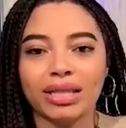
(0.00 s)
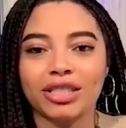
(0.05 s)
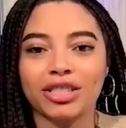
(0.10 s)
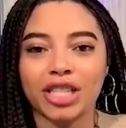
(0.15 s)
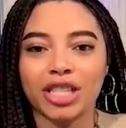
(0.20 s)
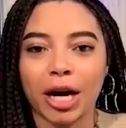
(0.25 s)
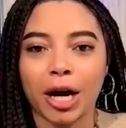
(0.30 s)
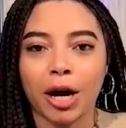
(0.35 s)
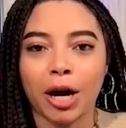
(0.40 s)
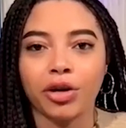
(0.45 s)
to
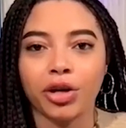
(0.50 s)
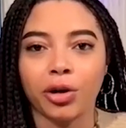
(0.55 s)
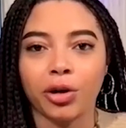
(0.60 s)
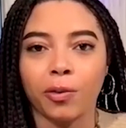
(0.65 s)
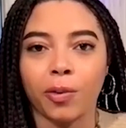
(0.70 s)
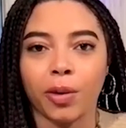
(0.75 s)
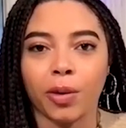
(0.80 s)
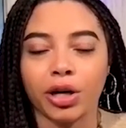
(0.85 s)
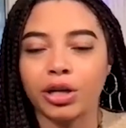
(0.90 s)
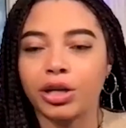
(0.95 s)
check out your
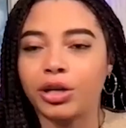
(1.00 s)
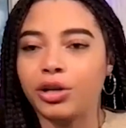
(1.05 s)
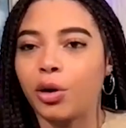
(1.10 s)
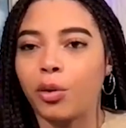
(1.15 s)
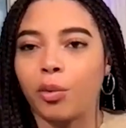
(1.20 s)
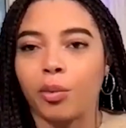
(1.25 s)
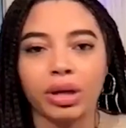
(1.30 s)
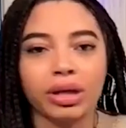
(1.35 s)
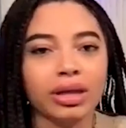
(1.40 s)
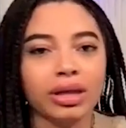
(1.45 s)
work,
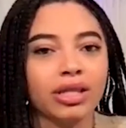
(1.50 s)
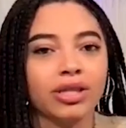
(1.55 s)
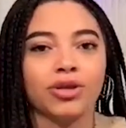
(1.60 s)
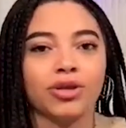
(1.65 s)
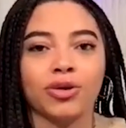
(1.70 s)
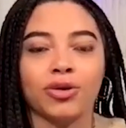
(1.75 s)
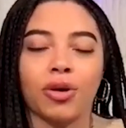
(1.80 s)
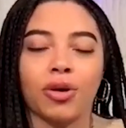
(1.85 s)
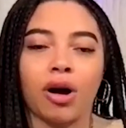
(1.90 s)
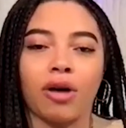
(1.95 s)
with this
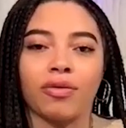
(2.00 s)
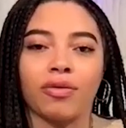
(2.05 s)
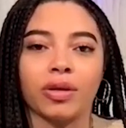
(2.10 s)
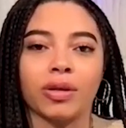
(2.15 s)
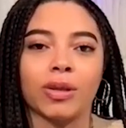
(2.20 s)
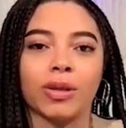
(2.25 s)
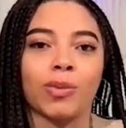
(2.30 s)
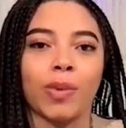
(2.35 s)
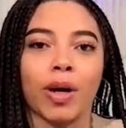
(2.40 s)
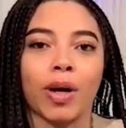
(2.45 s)
new novel
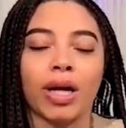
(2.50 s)
as well,